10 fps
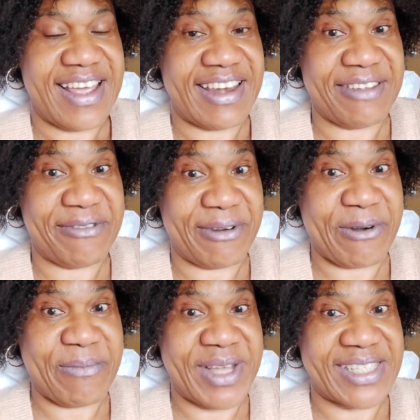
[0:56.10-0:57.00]
And leave your
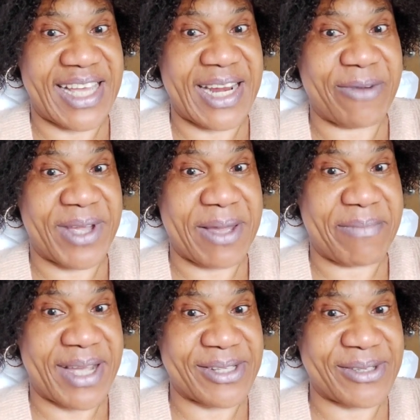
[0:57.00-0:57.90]
comment and I will get
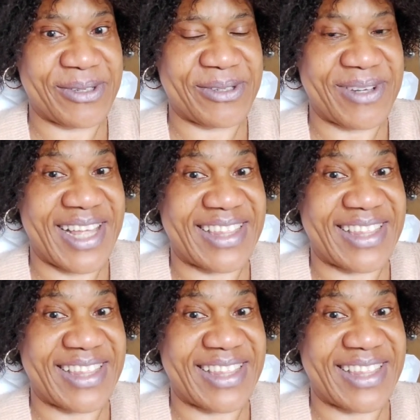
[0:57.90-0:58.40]
back to you.